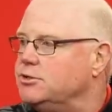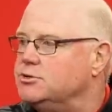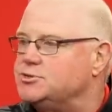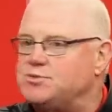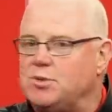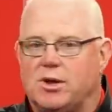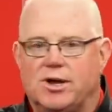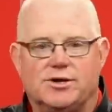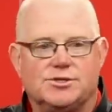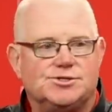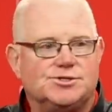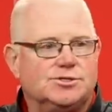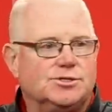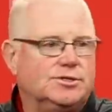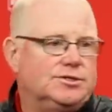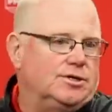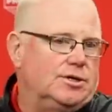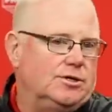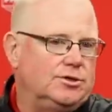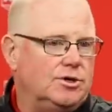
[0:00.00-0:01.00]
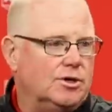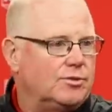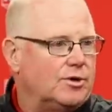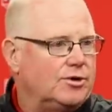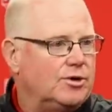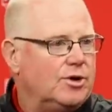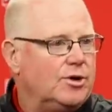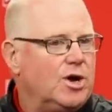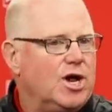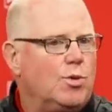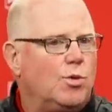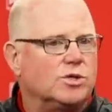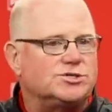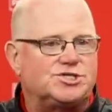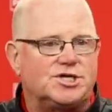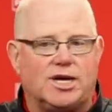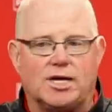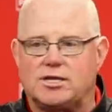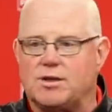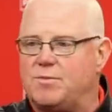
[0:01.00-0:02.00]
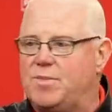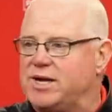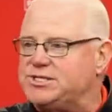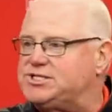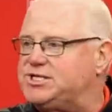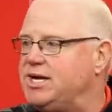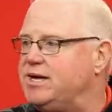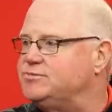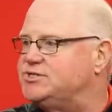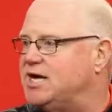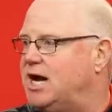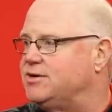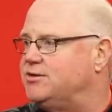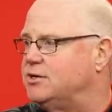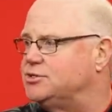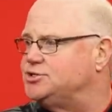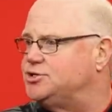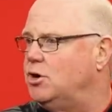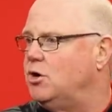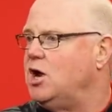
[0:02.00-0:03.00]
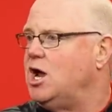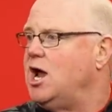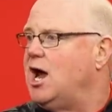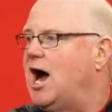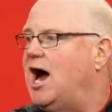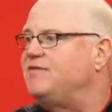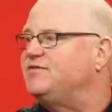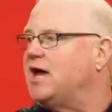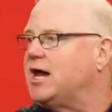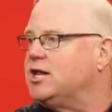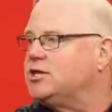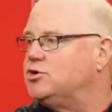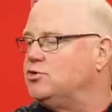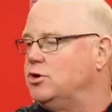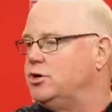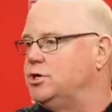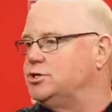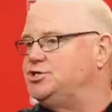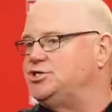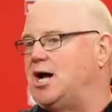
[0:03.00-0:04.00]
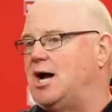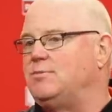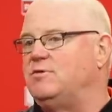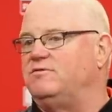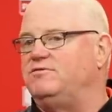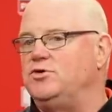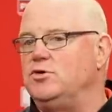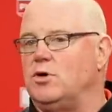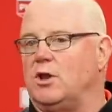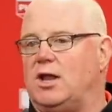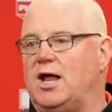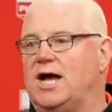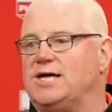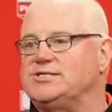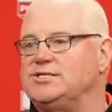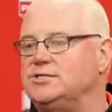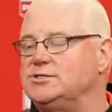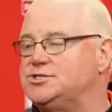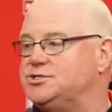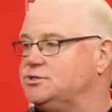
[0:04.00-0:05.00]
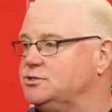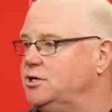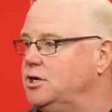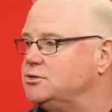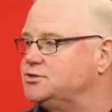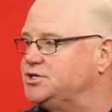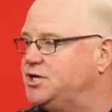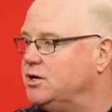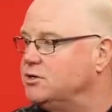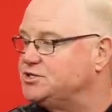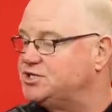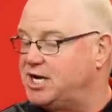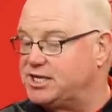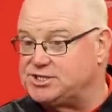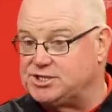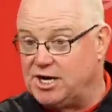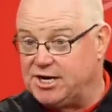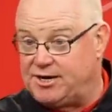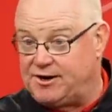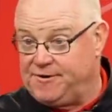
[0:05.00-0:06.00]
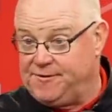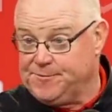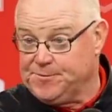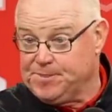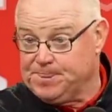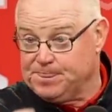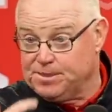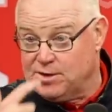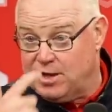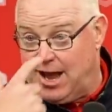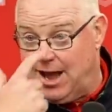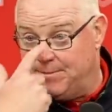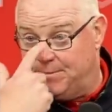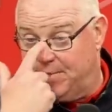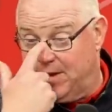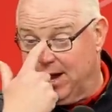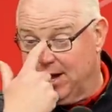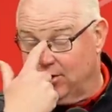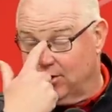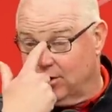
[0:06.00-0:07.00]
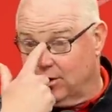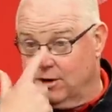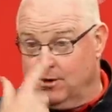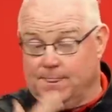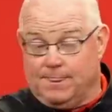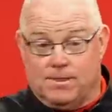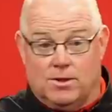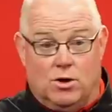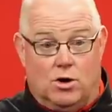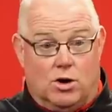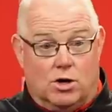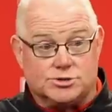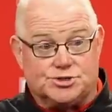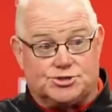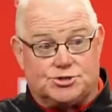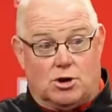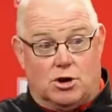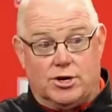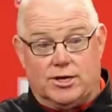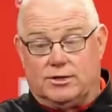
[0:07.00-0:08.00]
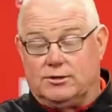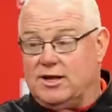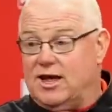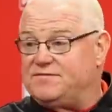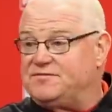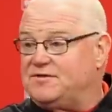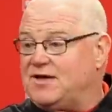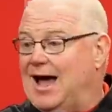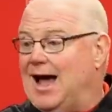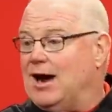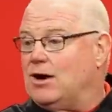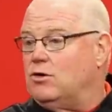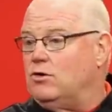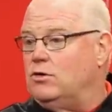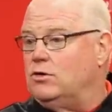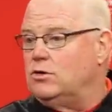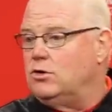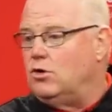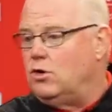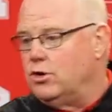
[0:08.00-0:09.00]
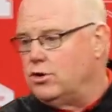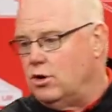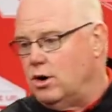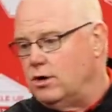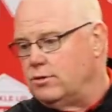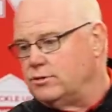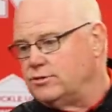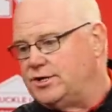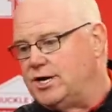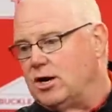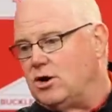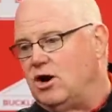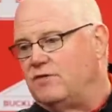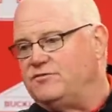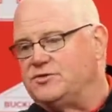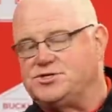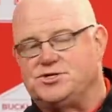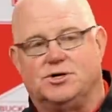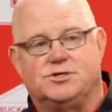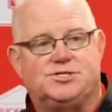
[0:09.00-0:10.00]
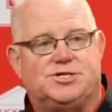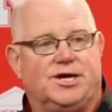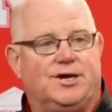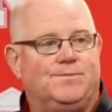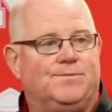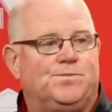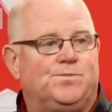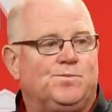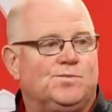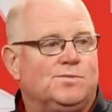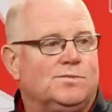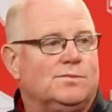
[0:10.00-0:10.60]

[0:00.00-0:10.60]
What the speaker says: players. And he wants to get the best teams out there. So I've got to do a good job of utilizing, you know, skill sets. Like at Baylor, our starting left tackle on our kickoff return team